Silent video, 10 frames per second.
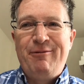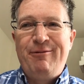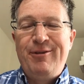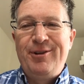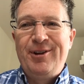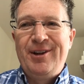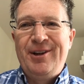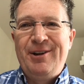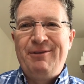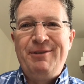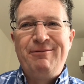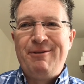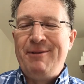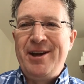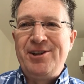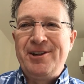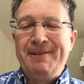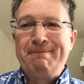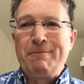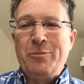full of
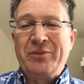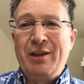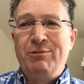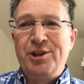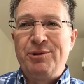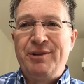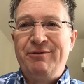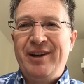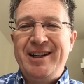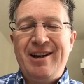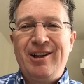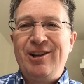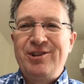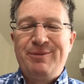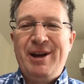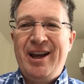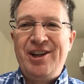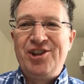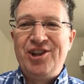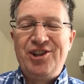information of which we can find out a lot about
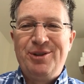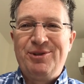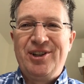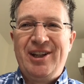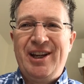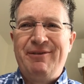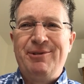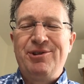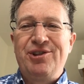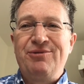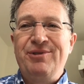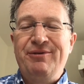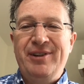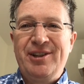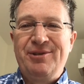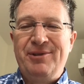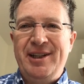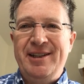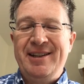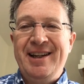ancient Egyptian life. It was terrific to
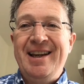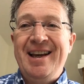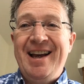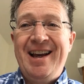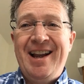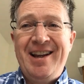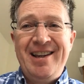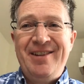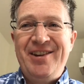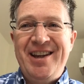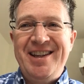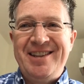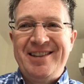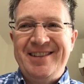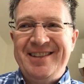read, and here it is.